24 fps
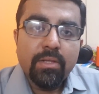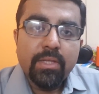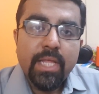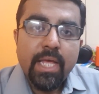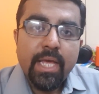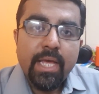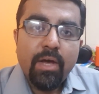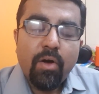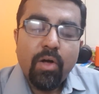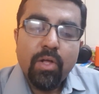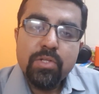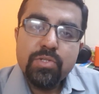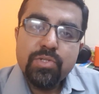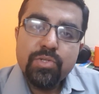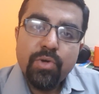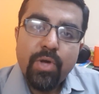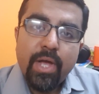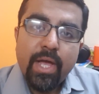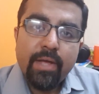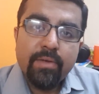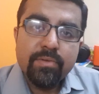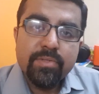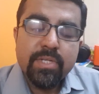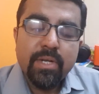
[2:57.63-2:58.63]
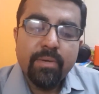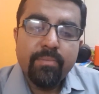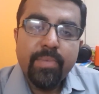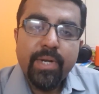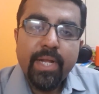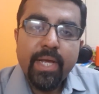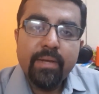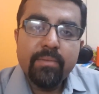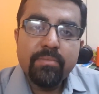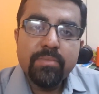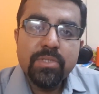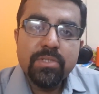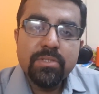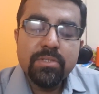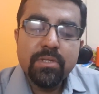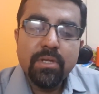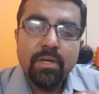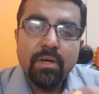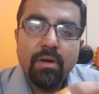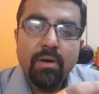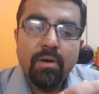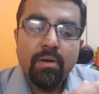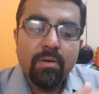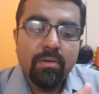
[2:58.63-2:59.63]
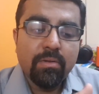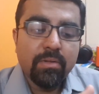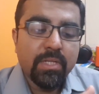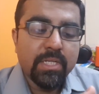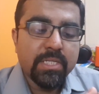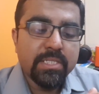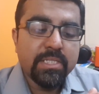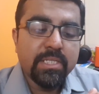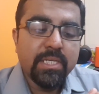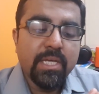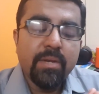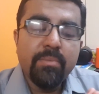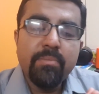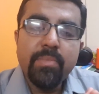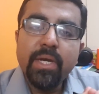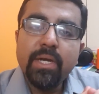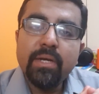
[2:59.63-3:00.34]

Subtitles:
they also have sometimes the skin